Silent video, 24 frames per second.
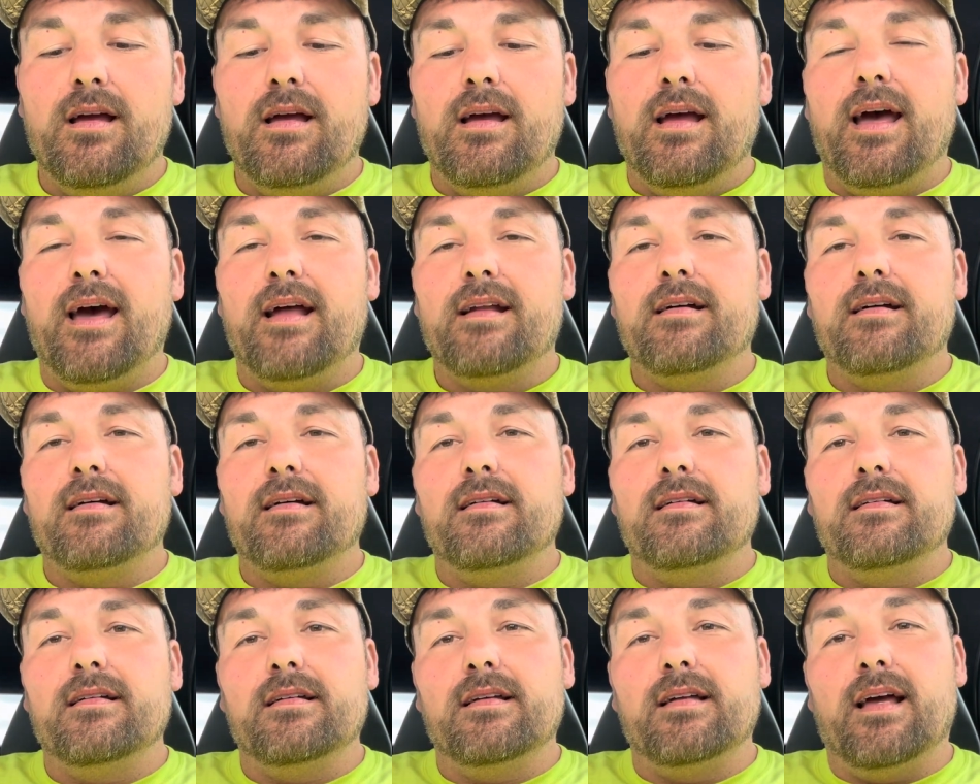at
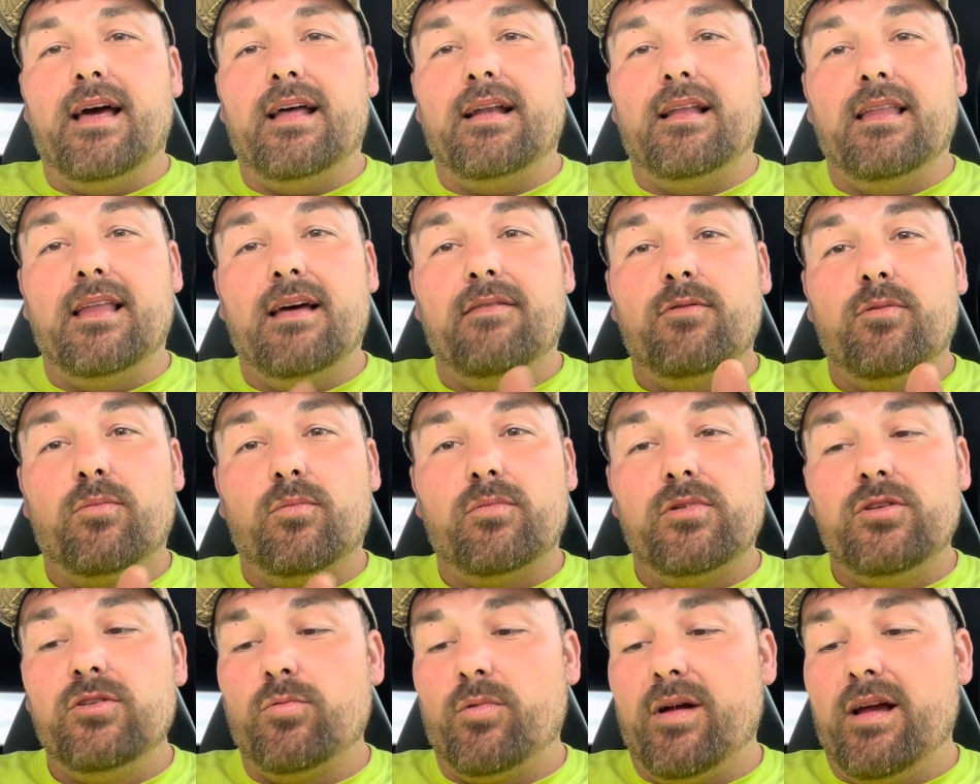11,
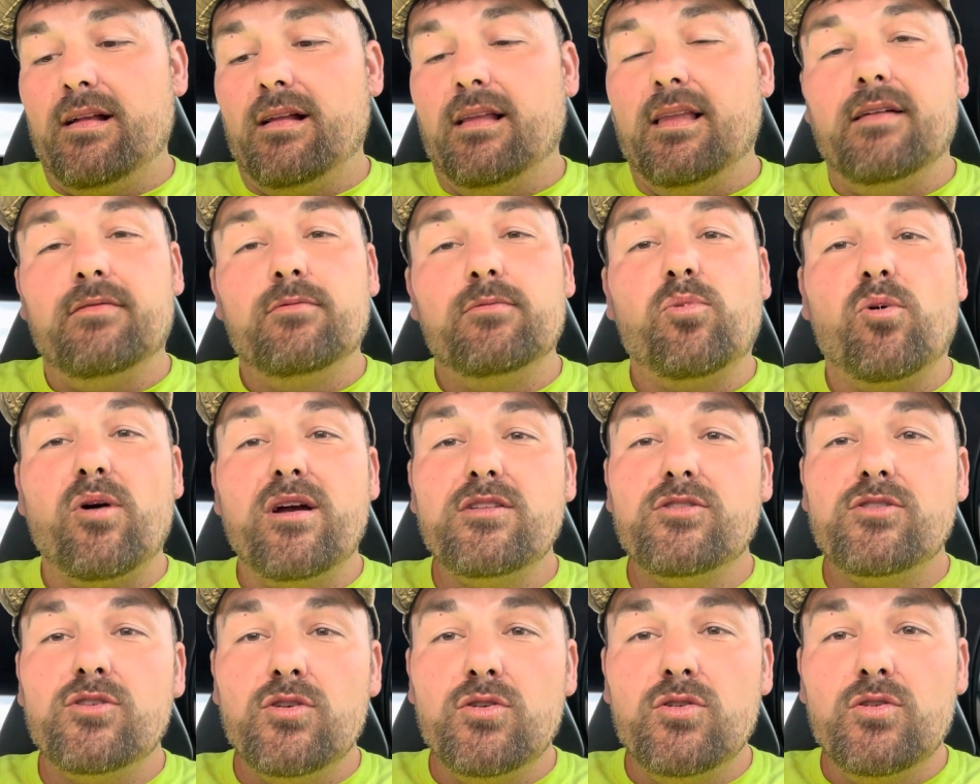you ran
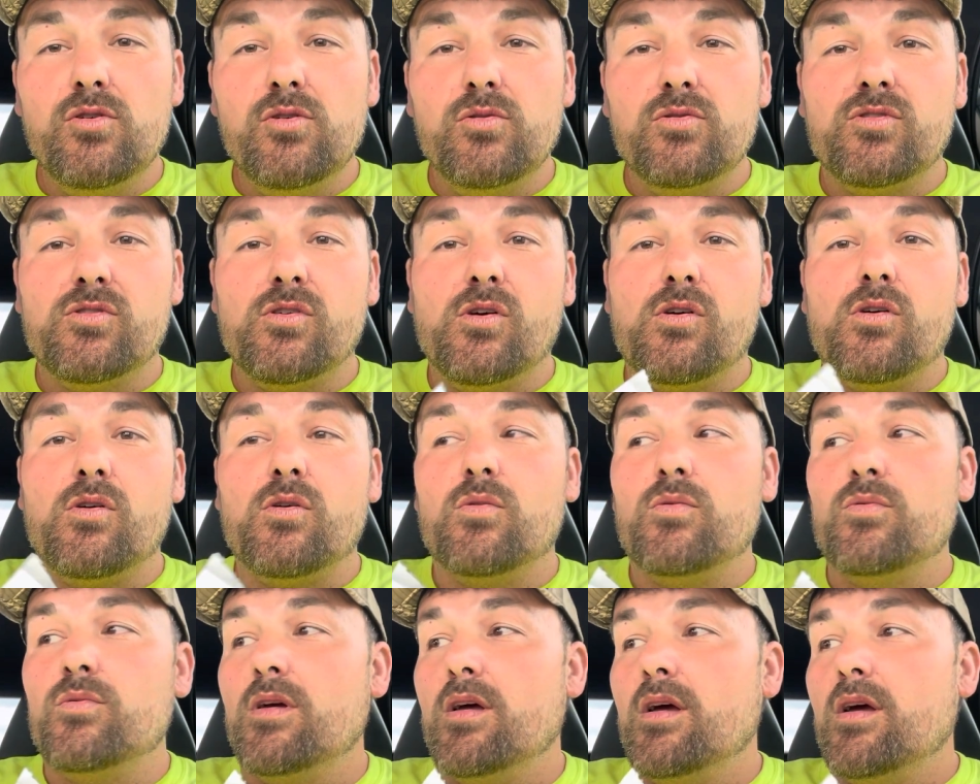11.2,
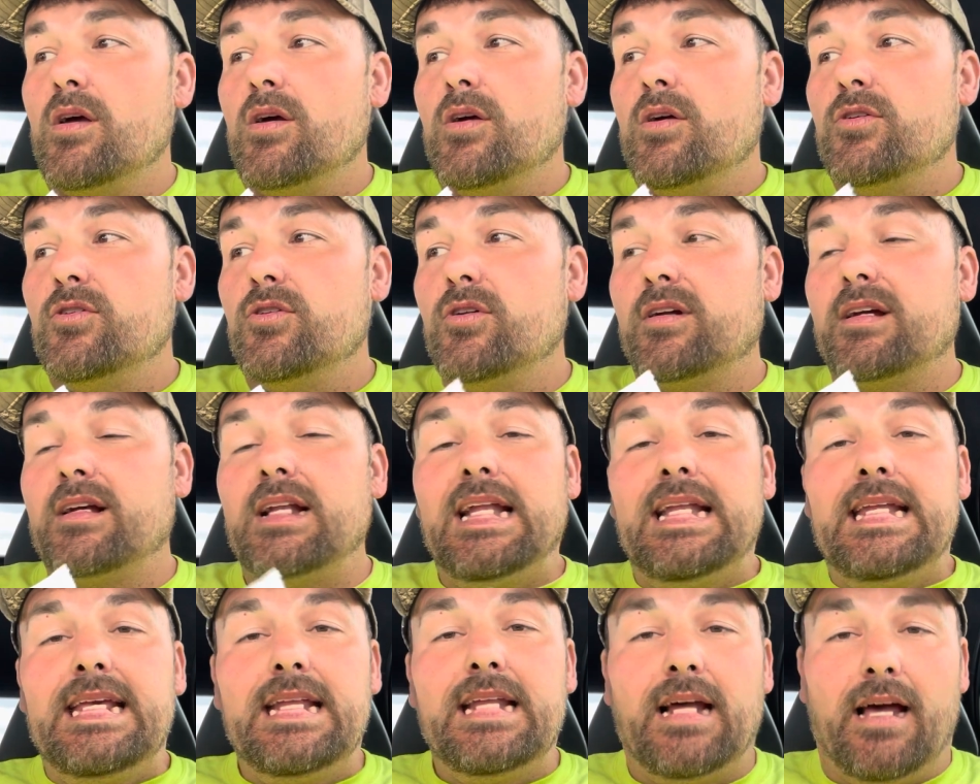so you're
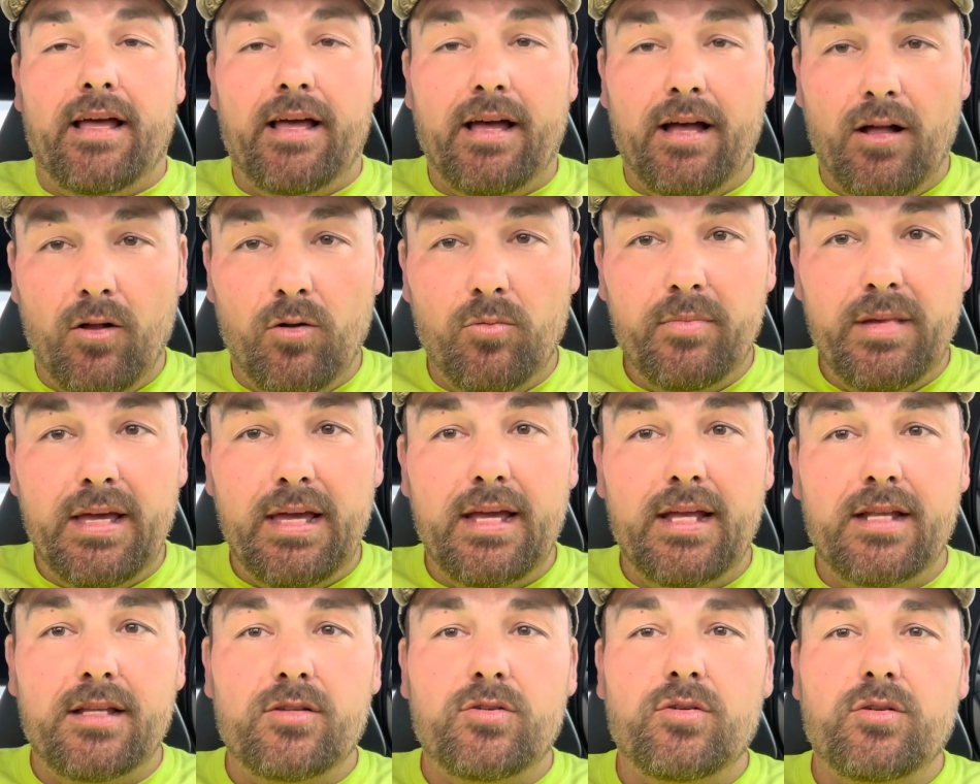gonna need a
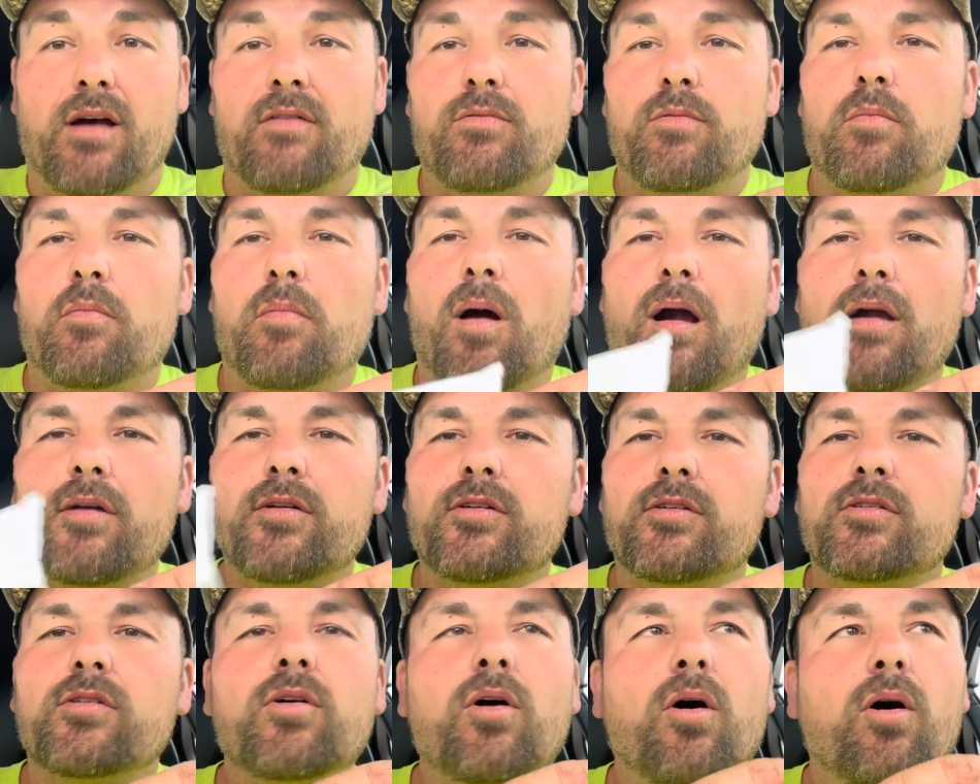helmet, you have a
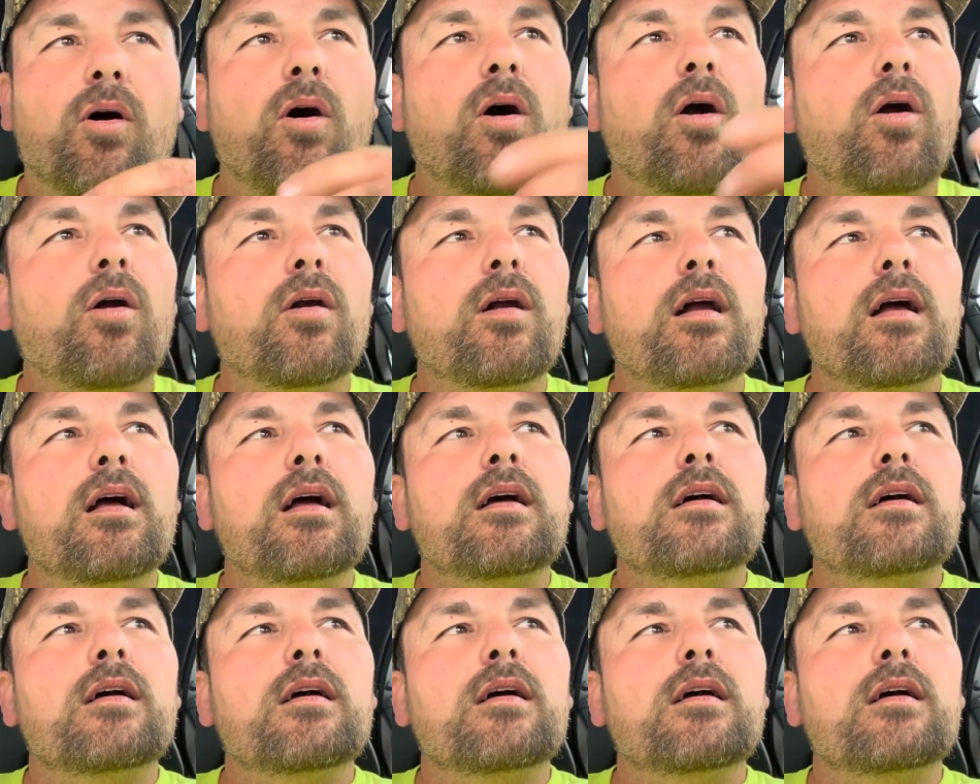modern car,